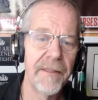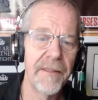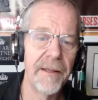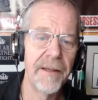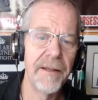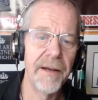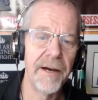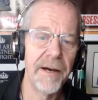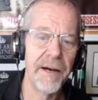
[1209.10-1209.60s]

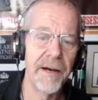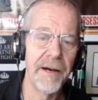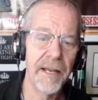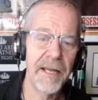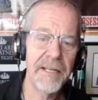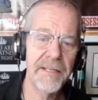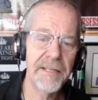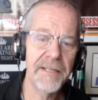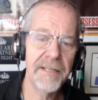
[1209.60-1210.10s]
I
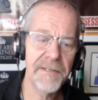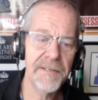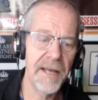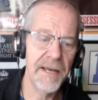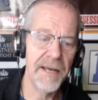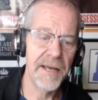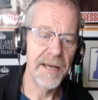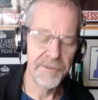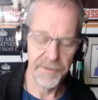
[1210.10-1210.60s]
like this
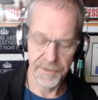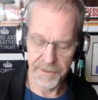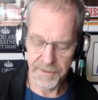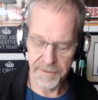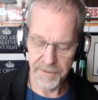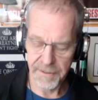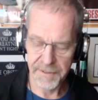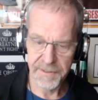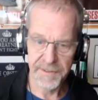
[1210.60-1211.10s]
lantern.
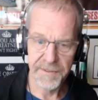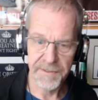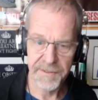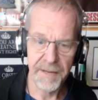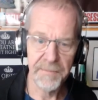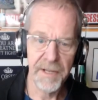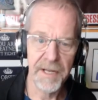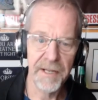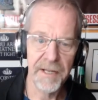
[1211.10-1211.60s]
It's the same
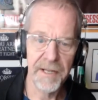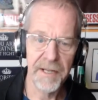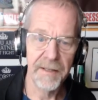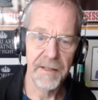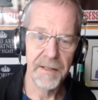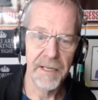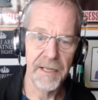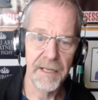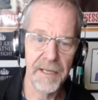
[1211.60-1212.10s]

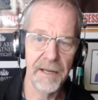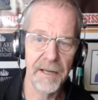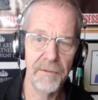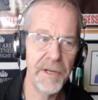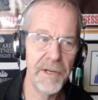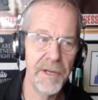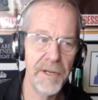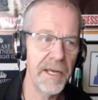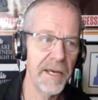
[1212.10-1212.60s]
light that
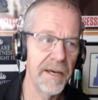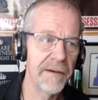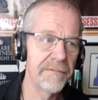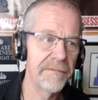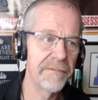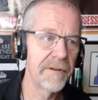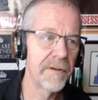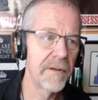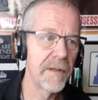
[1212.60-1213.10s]
we have.
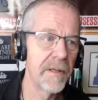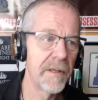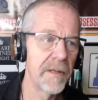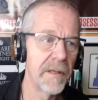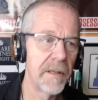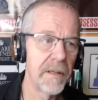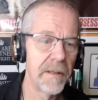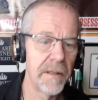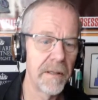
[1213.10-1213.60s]

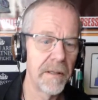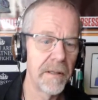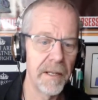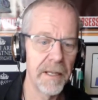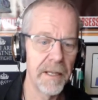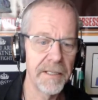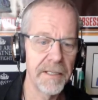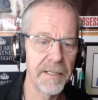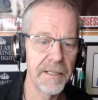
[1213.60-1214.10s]
I
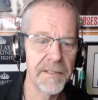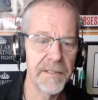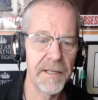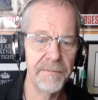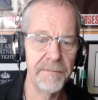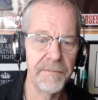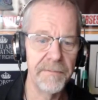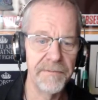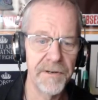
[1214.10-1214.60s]
like this light
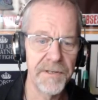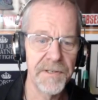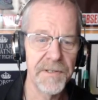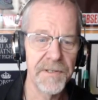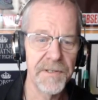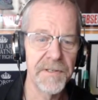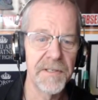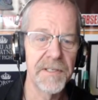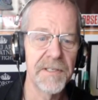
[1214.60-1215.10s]
versus
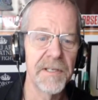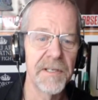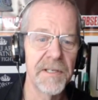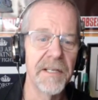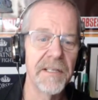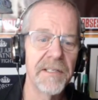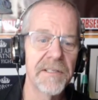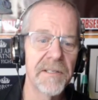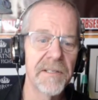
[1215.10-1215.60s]
this light.
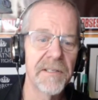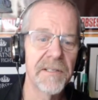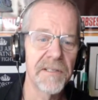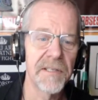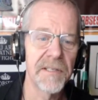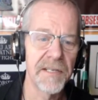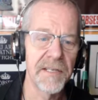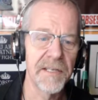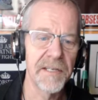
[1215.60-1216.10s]
This looks
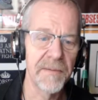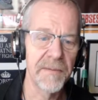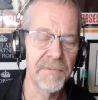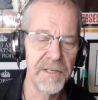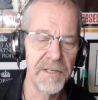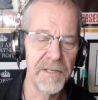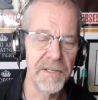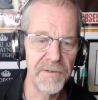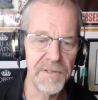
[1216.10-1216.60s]
like something
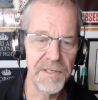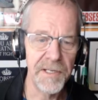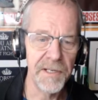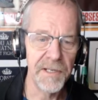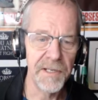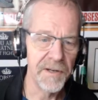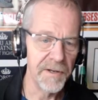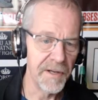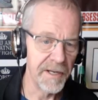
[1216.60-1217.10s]
you'd see
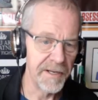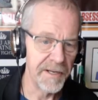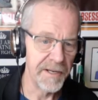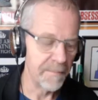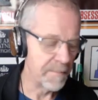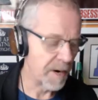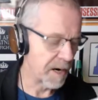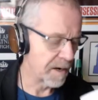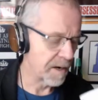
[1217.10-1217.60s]
in a
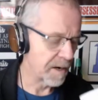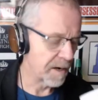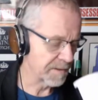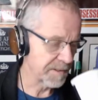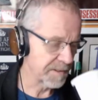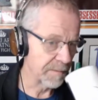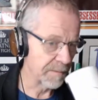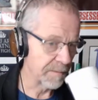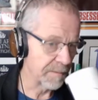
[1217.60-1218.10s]
barn
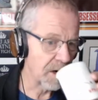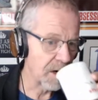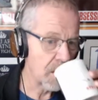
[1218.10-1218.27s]
somewhere.